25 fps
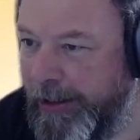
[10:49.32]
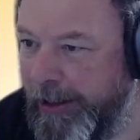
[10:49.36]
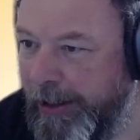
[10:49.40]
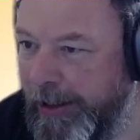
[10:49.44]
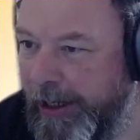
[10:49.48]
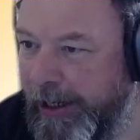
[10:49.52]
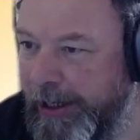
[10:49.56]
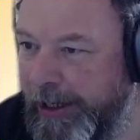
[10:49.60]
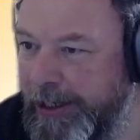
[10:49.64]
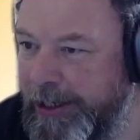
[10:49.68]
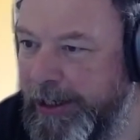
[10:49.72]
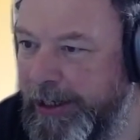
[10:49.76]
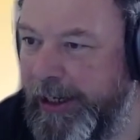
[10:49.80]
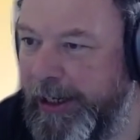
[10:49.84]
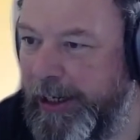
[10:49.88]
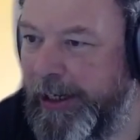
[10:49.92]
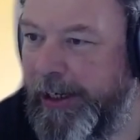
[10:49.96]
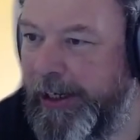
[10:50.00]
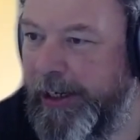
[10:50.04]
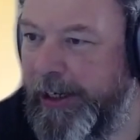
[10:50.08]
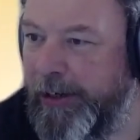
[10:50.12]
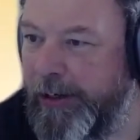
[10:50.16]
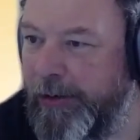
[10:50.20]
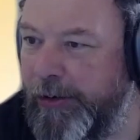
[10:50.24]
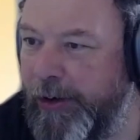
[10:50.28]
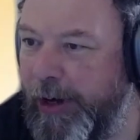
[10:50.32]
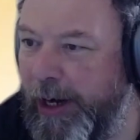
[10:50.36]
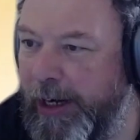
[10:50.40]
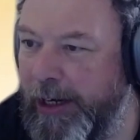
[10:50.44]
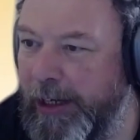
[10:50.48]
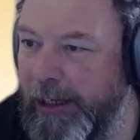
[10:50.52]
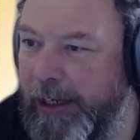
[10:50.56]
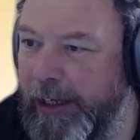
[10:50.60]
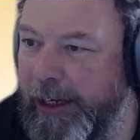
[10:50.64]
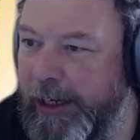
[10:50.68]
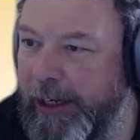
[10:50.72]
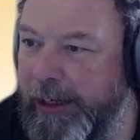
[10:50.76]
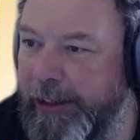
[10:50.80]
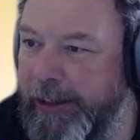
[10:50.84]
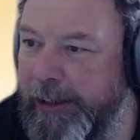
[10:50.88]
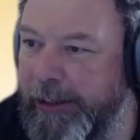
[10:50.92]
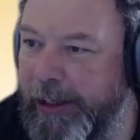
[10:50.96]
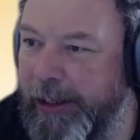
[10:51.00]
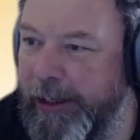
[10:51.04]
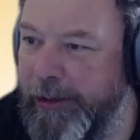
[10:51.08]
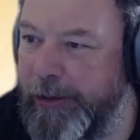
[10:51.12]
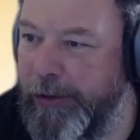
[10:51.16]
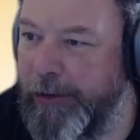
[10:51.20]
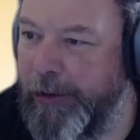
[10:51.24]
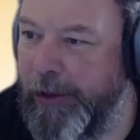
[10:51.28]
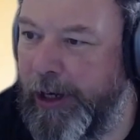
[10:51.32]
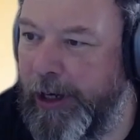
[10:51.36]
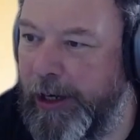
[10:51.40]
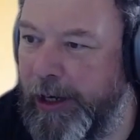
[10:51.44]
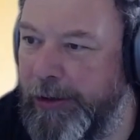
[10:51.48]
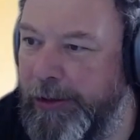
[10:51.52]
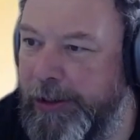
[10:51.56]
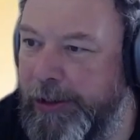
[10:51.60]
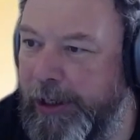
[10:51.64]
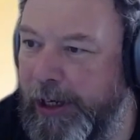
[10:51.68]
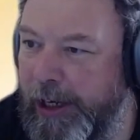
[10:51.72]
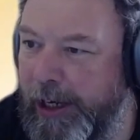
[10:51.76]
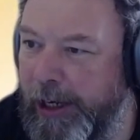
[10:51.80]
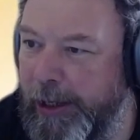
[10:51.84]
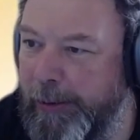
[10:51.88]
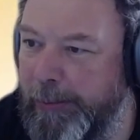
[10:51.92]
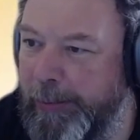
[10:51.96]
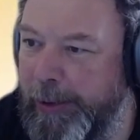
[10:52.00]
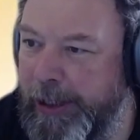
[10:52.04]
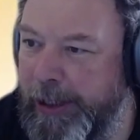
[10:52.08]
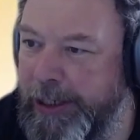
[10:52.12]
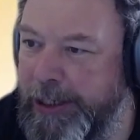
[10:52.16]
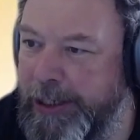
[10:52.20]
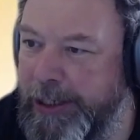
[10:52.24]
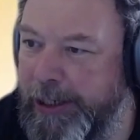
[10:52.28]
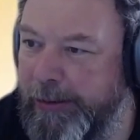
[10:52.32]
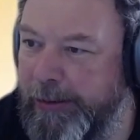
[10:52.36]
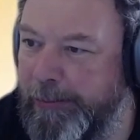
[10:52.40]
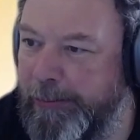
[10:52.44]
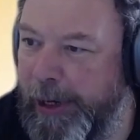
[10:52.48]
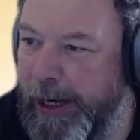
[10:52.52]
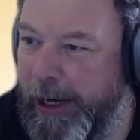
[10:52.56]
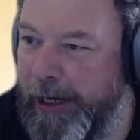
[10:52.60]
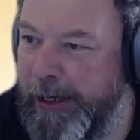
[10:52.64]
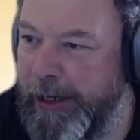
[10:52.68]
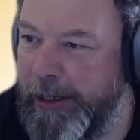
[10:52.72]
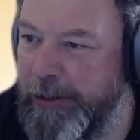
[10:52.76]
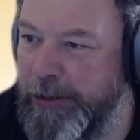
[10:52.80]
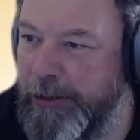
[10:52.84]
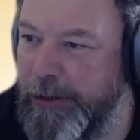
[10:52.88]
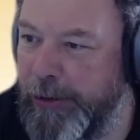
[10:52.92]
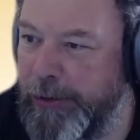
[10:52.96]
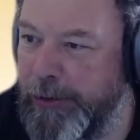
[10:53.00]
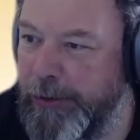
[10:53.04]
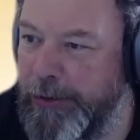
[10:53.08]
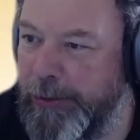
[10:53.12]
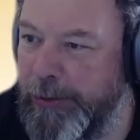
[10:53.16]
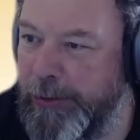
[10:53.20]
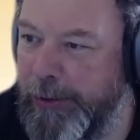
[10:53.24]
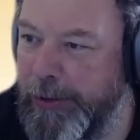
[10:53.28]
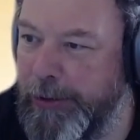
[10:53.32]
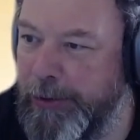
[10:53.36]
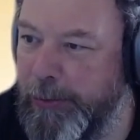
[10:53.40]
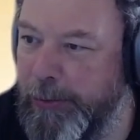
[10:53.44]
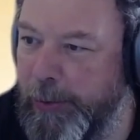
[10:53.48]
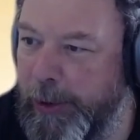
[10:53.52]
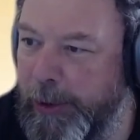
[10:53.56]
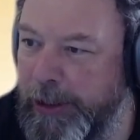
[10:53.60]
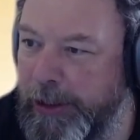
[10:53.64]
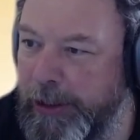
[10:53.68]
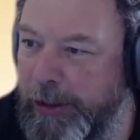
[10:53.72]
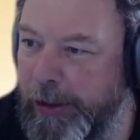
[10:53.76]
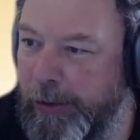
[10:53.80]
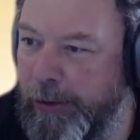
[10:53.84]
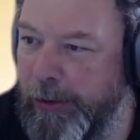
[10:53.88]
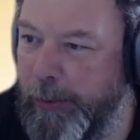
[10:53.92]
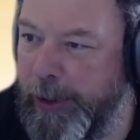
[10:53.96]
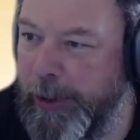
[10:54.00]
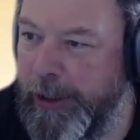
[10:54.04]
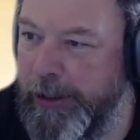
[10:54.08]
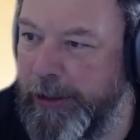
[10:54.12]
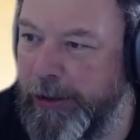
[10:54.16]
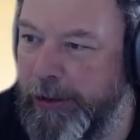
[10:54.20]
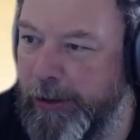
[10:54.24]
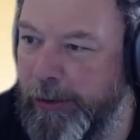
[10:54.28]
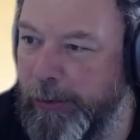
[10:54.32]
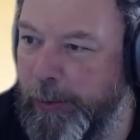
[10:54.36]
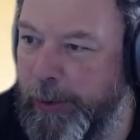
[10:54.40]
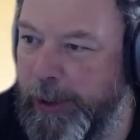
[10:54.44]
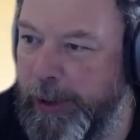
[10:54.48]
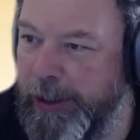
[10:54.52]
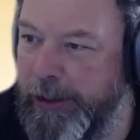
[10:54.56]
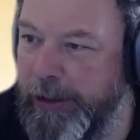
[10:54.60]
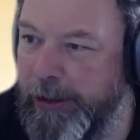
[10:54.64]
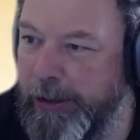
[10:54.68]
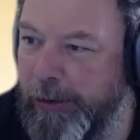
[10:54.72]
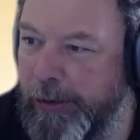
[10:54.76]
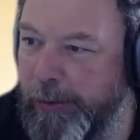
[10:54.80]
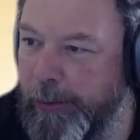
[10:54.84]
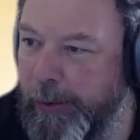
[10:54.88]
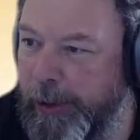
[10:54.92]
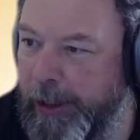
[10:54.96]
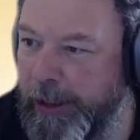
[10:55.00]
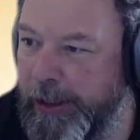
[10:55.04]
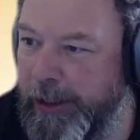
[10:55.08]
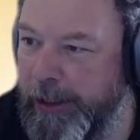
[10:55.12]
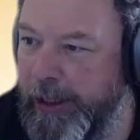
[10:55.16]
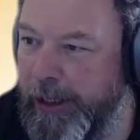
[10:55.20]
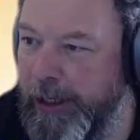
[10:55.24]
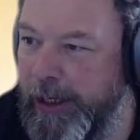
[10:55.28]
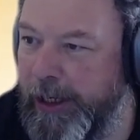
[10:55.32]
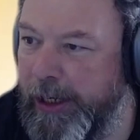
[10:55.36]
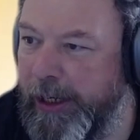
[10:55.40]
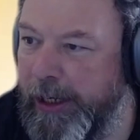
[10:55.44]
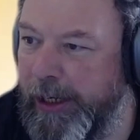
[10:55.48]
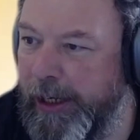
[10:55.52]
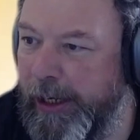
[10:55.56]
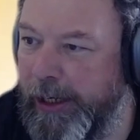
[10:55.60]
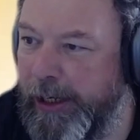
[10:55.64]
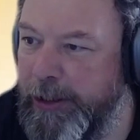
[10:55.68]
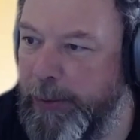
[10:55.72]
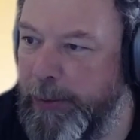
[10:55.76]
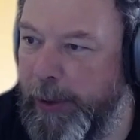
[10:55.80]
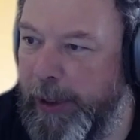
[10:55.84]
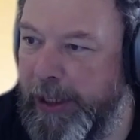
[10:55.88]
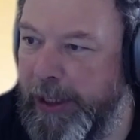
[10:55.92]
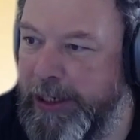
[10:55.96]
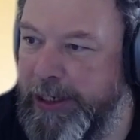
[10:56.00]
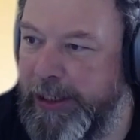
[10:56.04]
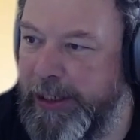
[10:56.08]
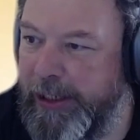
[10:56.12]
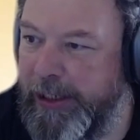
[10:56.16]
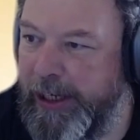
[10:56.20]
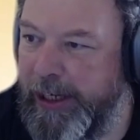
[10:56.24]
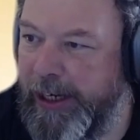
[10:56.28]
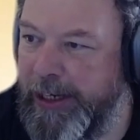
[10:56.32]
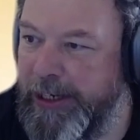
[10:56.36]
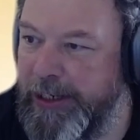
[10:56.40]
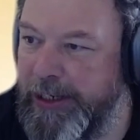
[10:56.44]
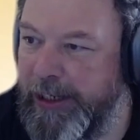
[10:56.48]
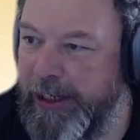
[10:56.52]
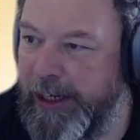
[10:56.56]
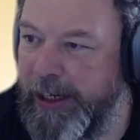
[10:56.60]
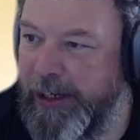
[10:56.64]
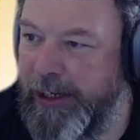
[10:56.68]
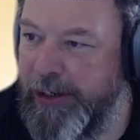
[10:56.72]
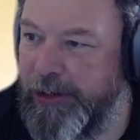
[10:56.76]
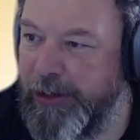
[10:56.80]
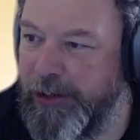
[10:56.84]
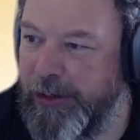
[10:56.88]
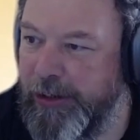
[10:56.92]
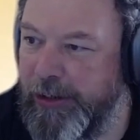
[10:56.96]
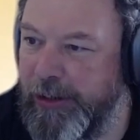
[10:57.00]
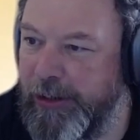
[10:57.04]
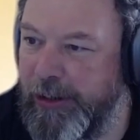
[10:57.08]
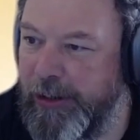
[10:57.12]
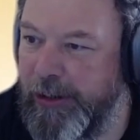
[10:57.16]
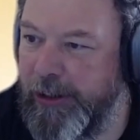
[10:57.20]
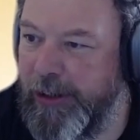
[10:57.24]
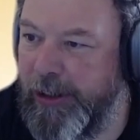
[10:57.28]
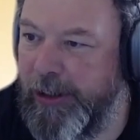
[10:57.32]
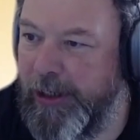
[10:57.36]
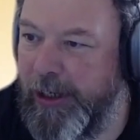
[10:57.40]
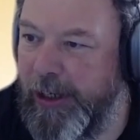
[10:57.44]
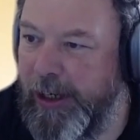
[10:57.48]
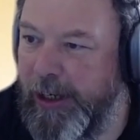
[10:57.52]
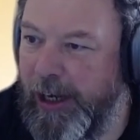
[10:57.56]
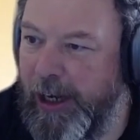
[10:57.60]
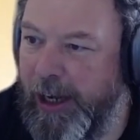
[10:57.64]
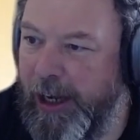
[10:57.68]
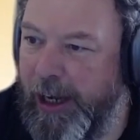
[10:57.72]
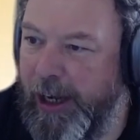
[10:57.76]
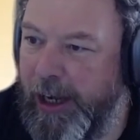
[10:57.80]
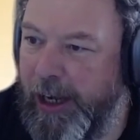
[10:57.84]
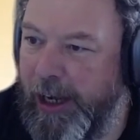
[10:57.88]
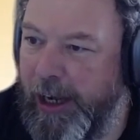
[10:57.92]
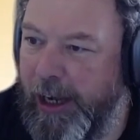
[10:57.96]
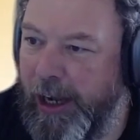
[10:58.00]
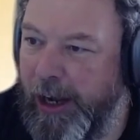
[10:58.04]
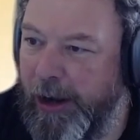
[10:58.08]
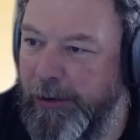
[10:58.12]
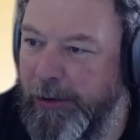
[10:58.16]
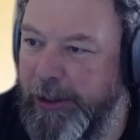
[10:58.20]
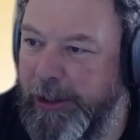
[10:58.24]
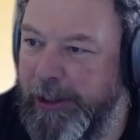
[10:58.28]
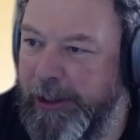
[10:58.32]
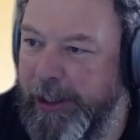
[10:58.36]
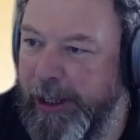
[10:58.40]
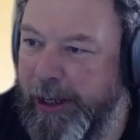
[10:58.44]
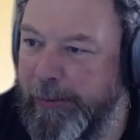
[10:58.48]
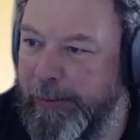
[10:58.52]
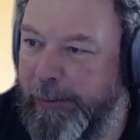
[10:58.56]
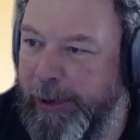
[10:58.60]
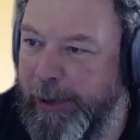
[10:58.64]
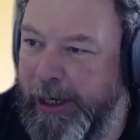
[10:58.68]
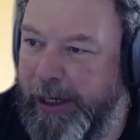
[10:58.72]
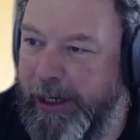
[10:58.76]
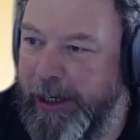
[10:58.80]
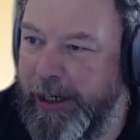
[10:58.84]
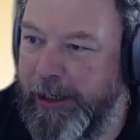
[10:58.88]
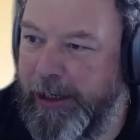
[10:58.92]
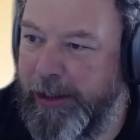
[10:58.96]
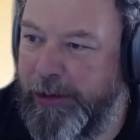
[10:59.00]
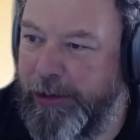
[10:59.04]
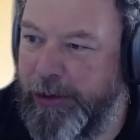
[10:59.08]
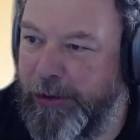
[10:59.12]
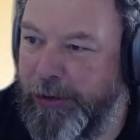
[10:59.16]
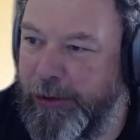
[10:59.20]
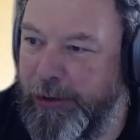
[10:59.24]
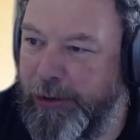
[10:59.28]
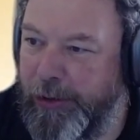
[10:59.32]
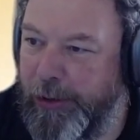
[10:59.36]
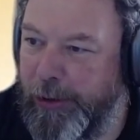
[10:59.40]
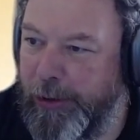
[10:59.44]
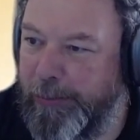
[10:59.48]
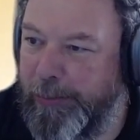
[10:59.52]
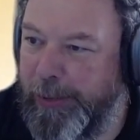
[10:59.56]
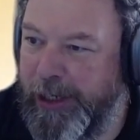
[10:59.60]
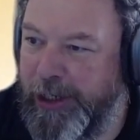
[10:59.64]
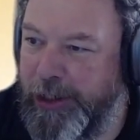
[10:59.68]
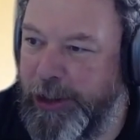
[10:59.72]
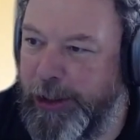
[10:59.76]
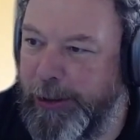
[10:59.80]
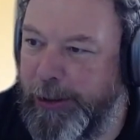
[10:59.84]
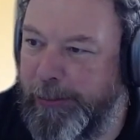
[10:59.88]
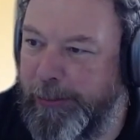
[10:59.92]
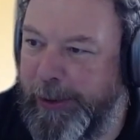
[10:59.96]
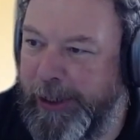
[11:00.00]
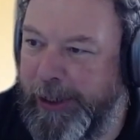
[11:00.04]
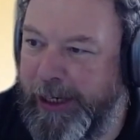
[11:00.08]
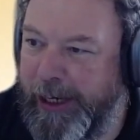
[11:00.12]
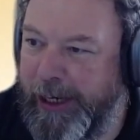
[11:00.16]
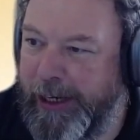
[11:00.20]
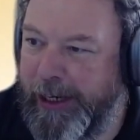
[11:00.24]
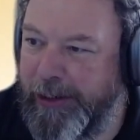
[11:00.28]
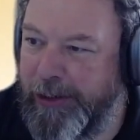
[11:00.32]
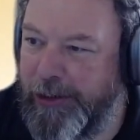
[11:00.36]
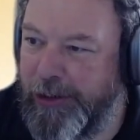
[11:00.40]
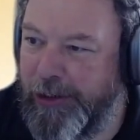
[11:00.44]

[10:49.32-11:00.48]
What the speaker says: Did I see correctly that your outer IP packet source was 1.1.1.1 as well as the destination? How did that make it through your BGP